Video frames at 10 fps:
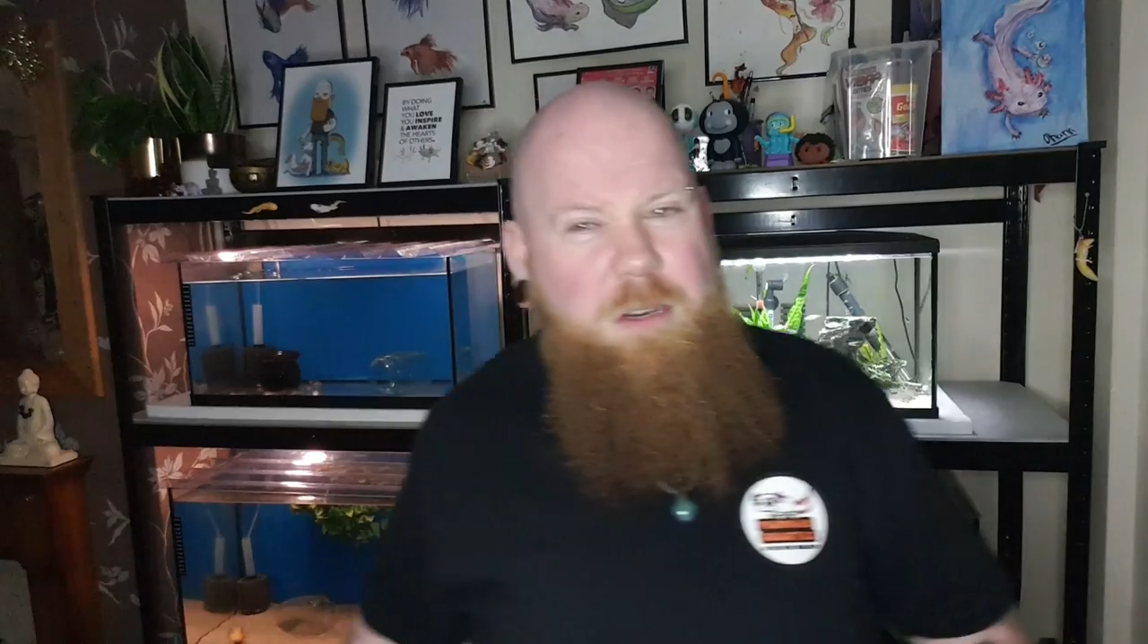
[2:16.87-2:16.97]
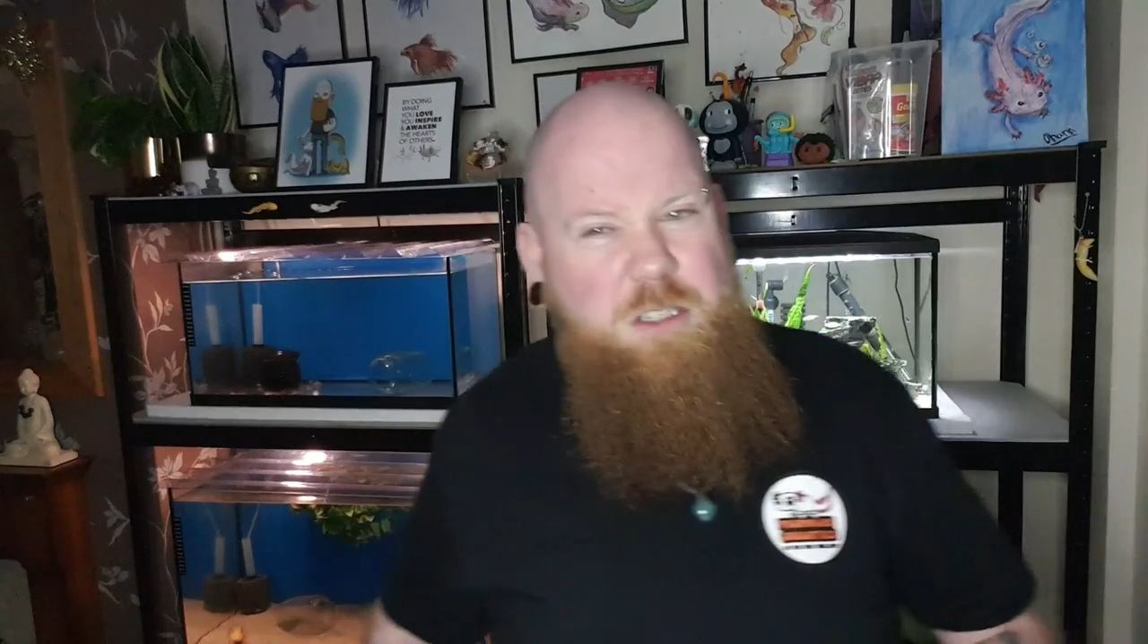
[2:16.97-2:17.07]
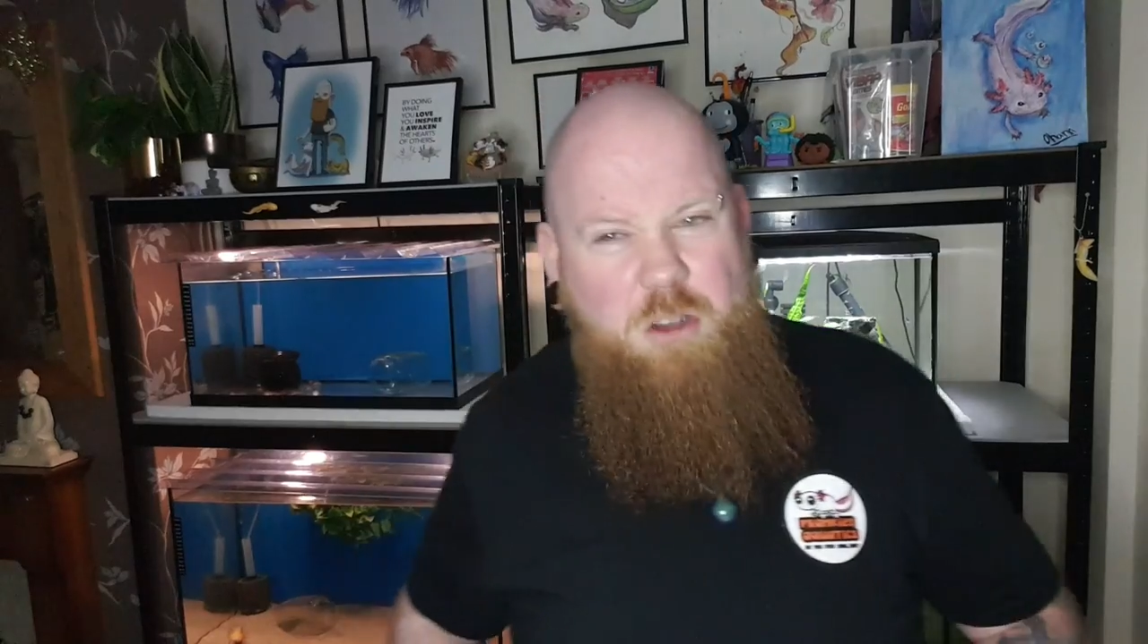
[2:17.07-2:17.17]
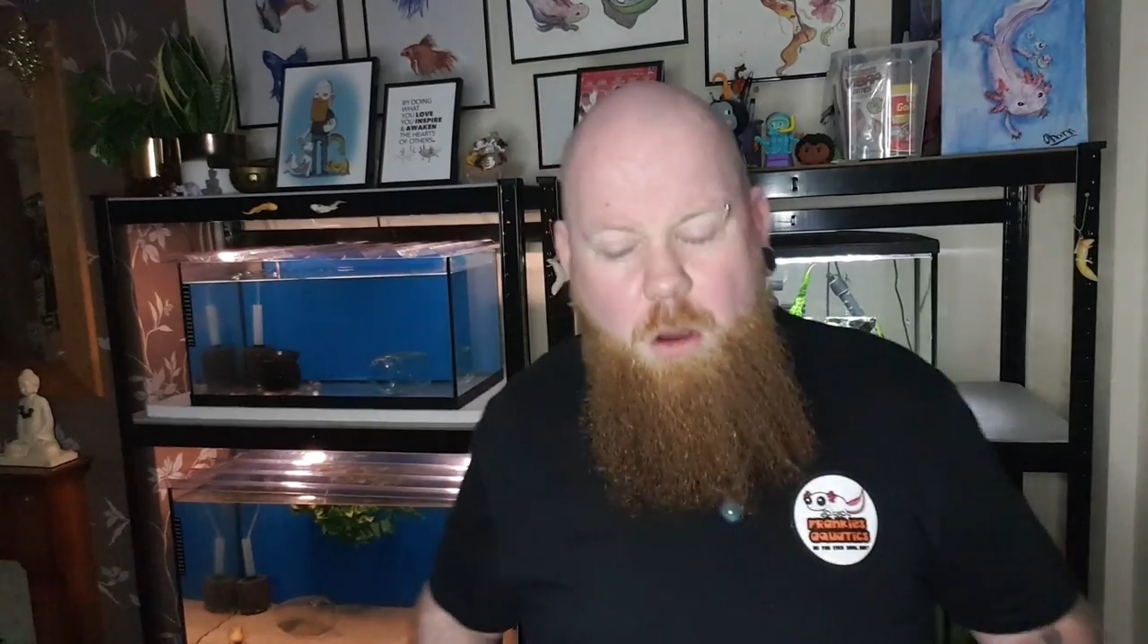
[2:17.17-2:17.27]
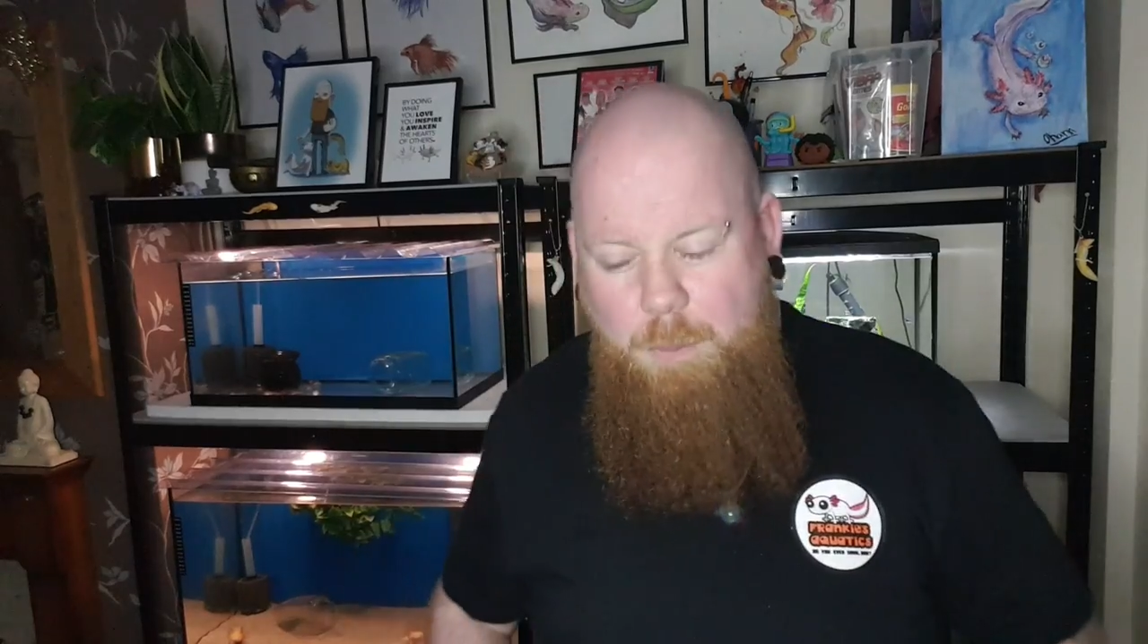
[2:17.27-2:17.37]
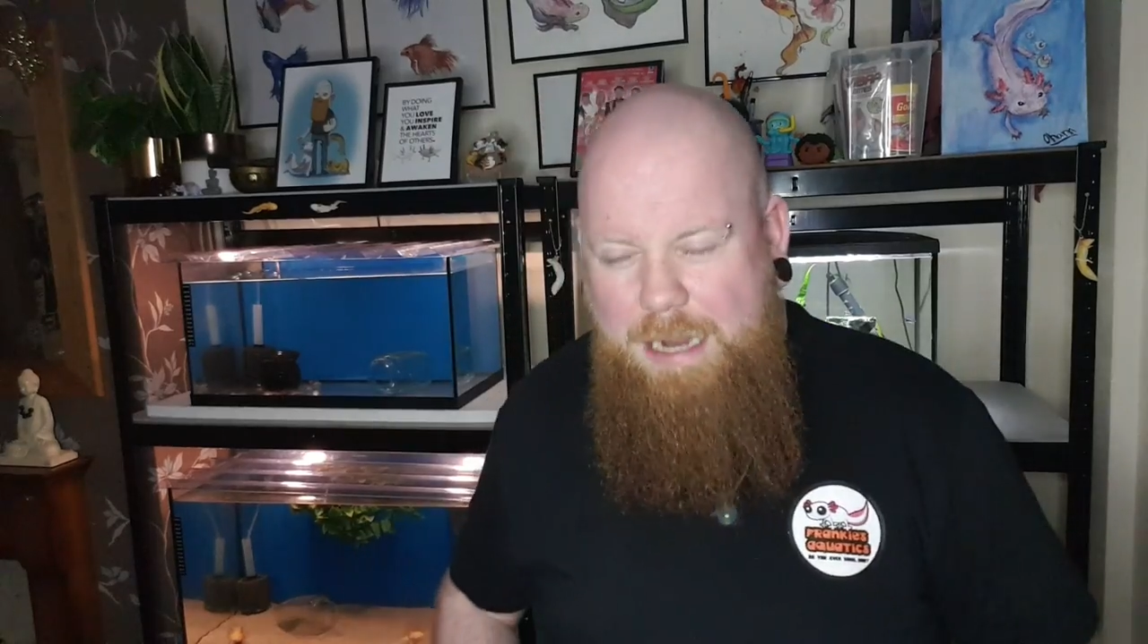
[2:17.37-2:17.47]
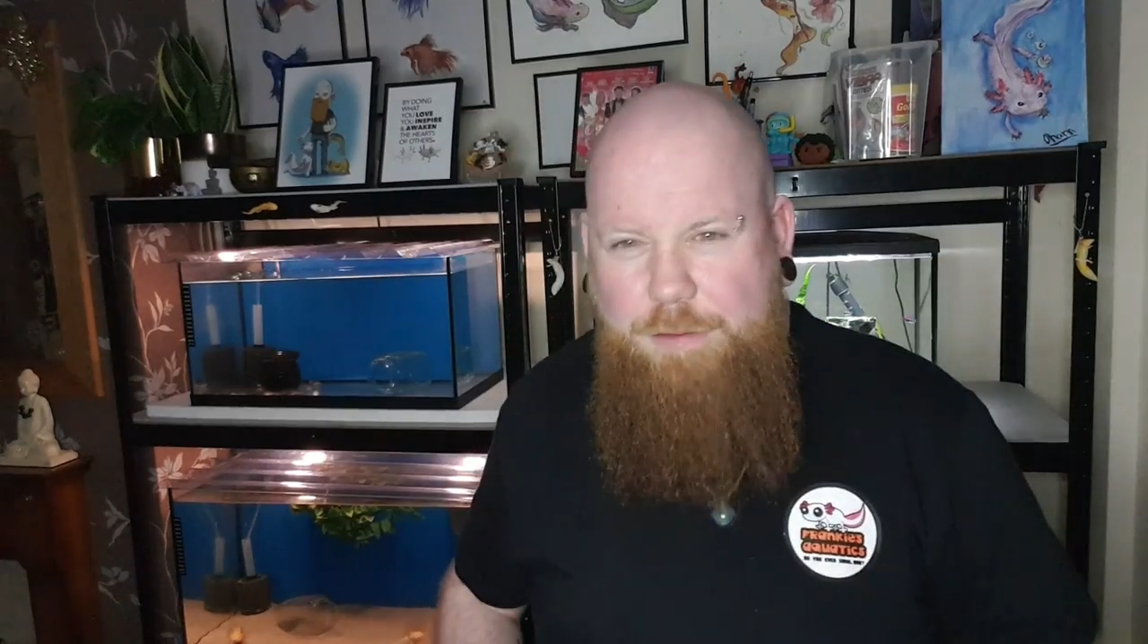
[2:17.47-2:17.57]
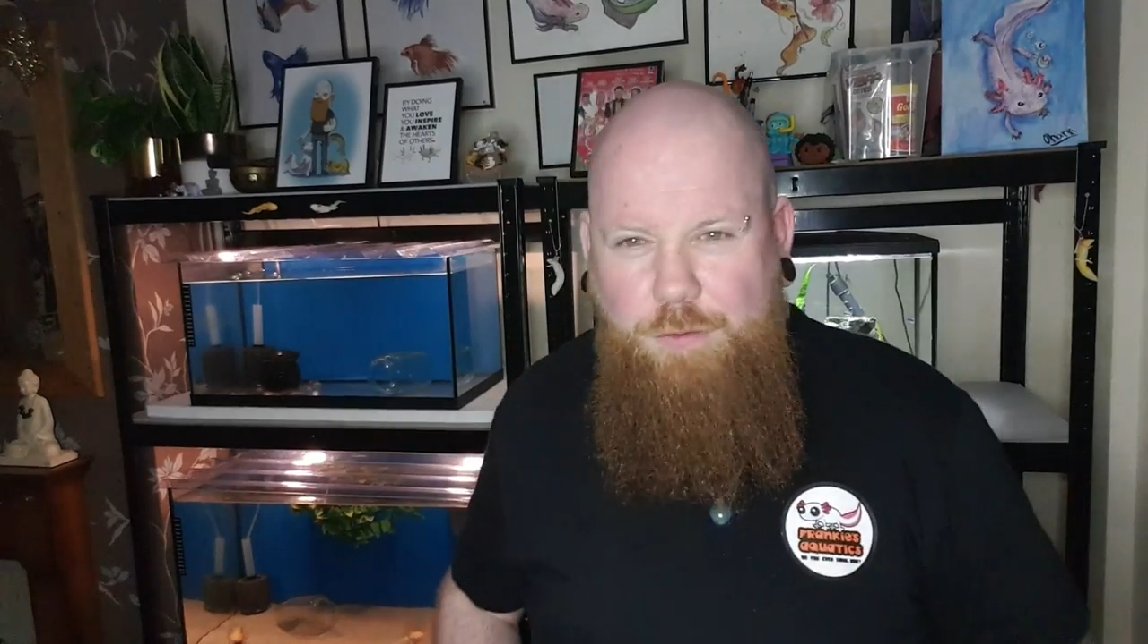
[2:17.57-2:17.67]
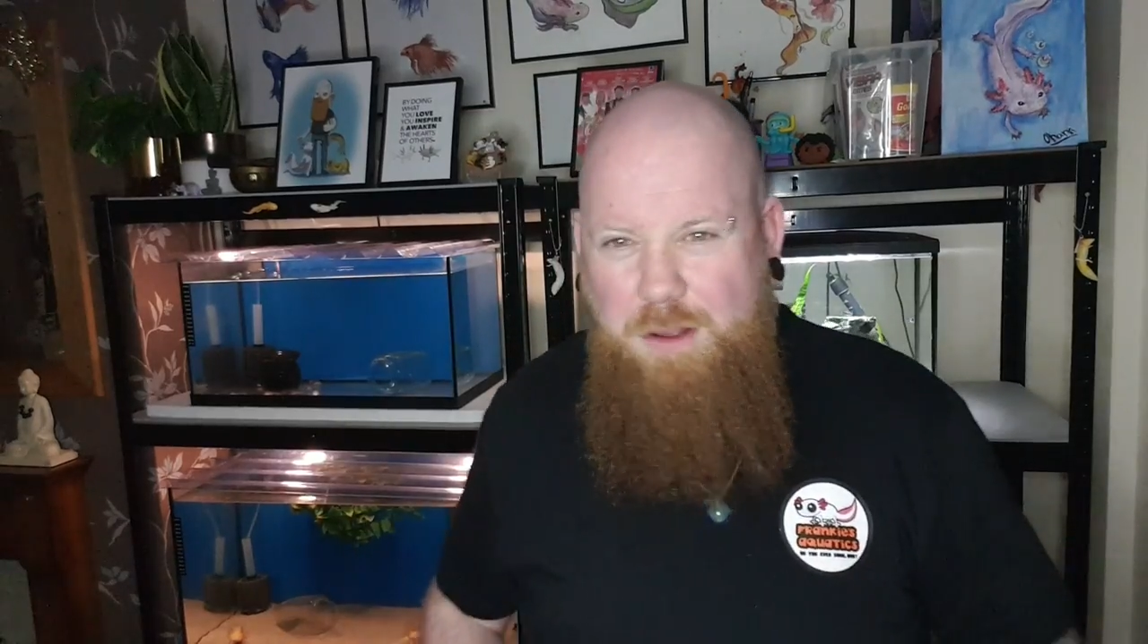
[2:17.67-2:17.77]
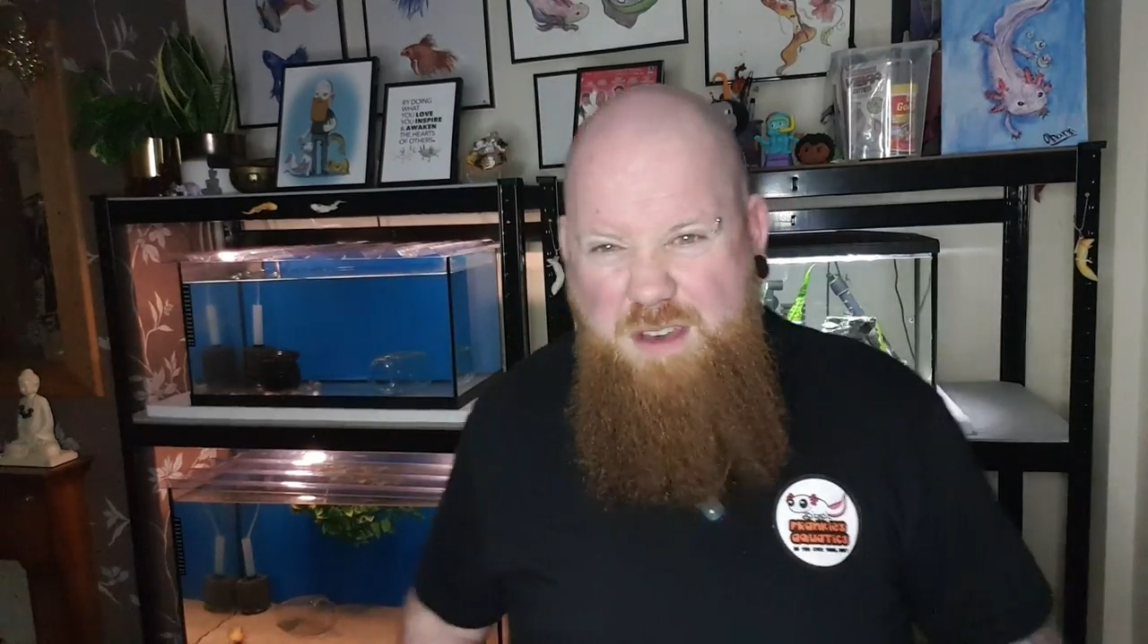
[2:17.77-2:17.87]
just got a belly
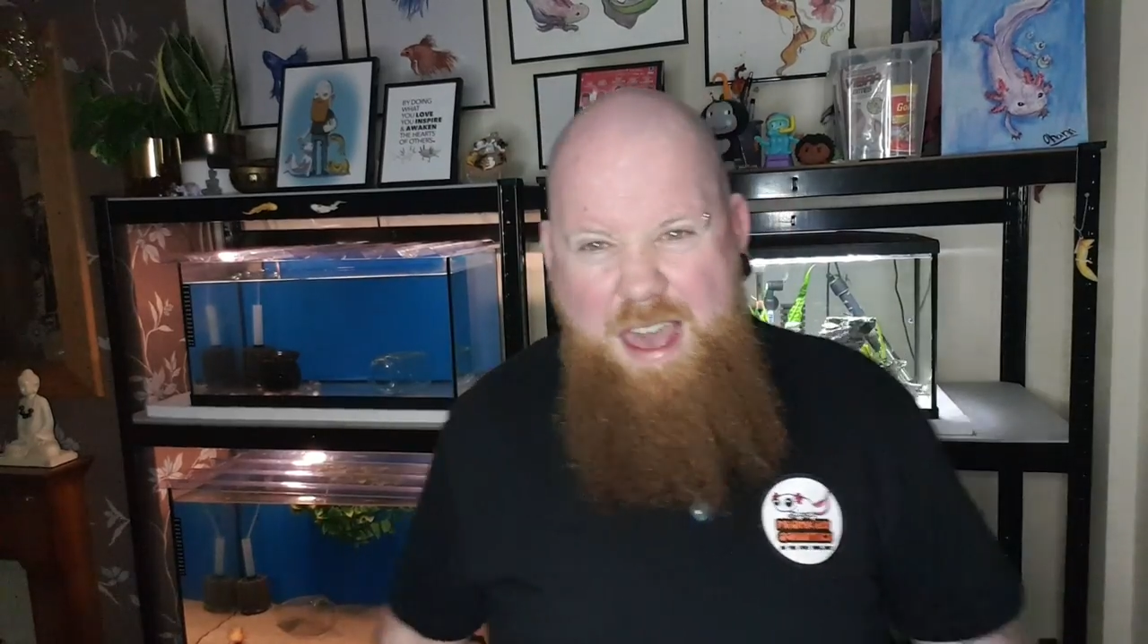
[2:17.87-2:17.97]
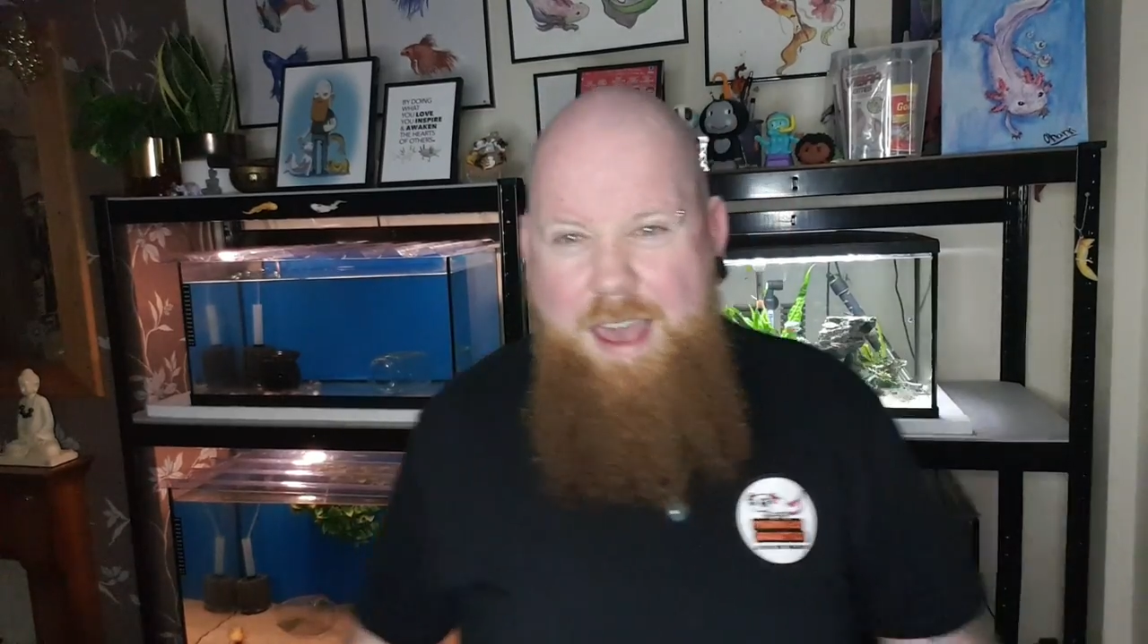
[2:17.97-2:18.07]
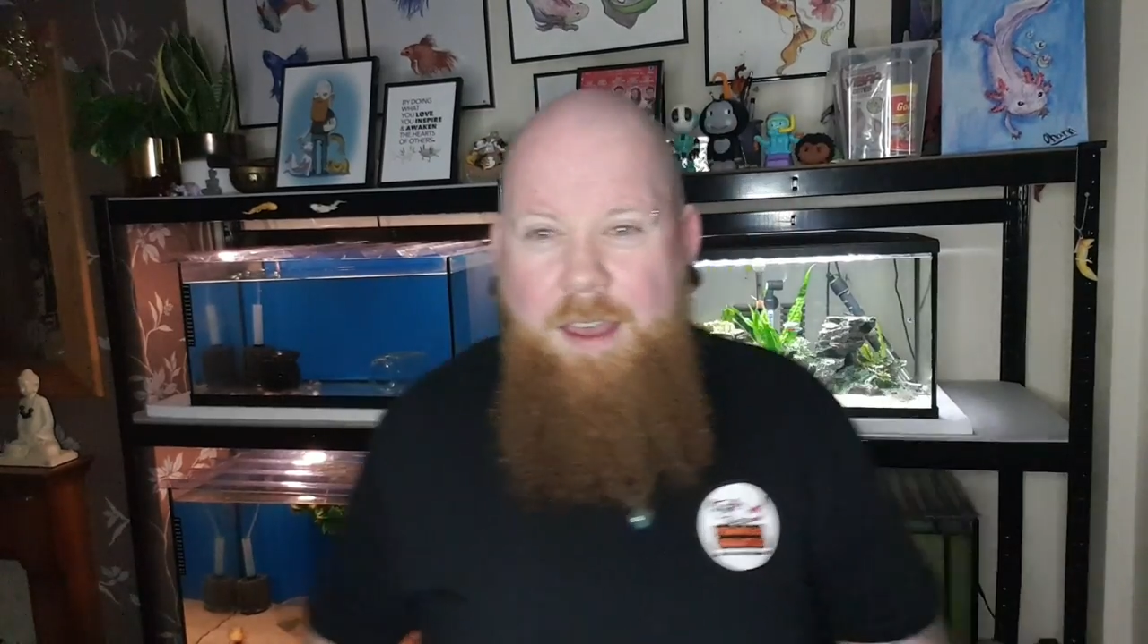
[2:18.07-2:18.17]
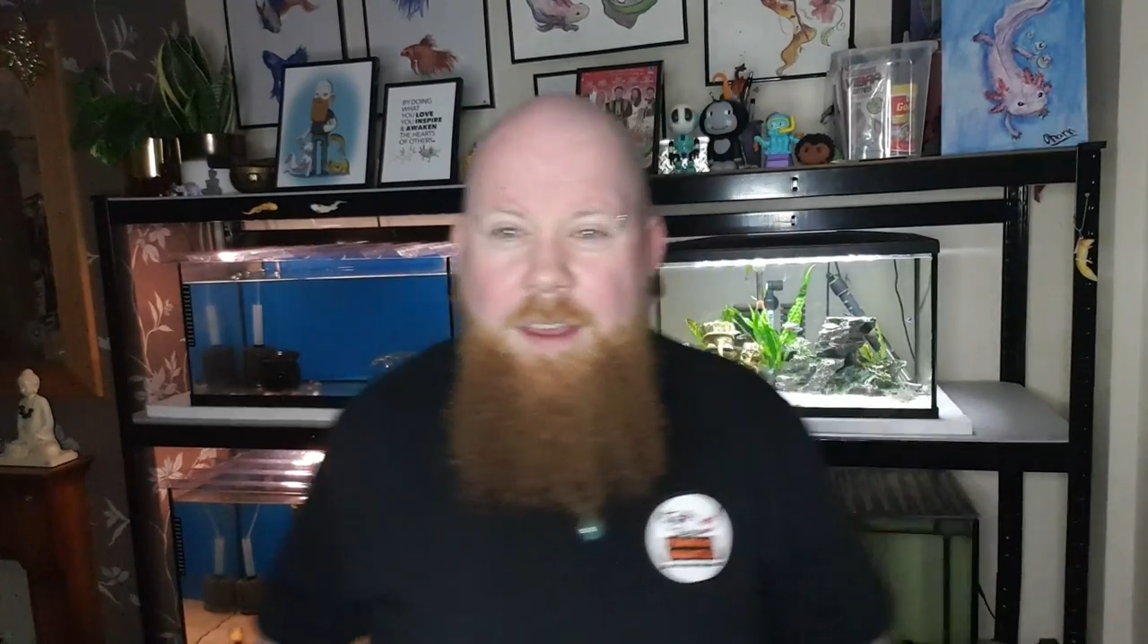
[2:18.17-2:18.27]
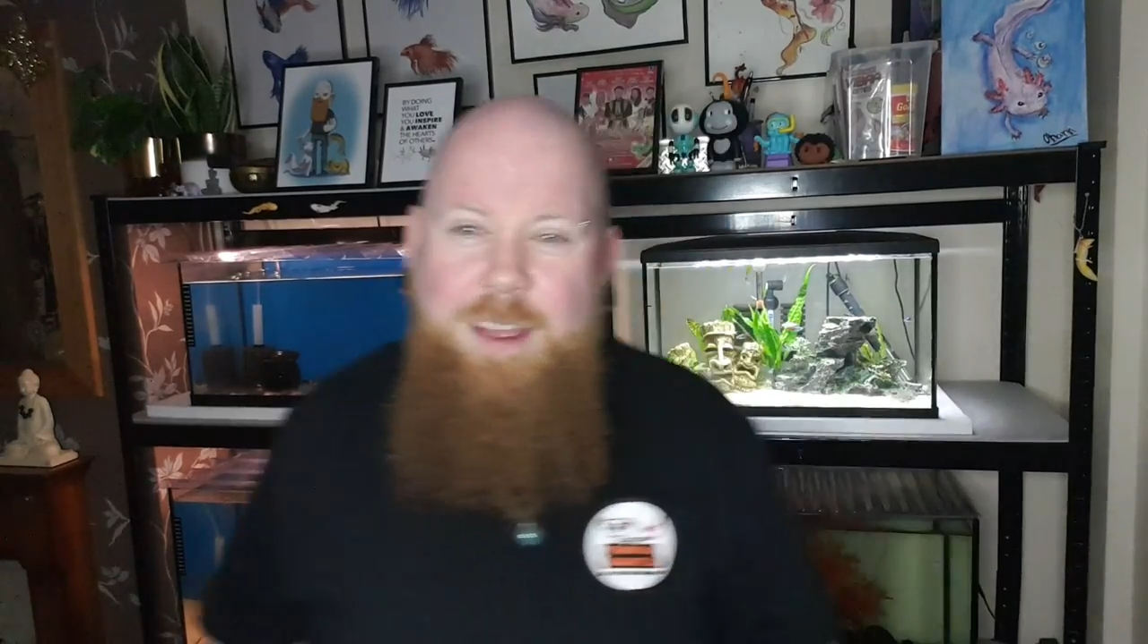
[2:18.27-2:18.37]
full of air,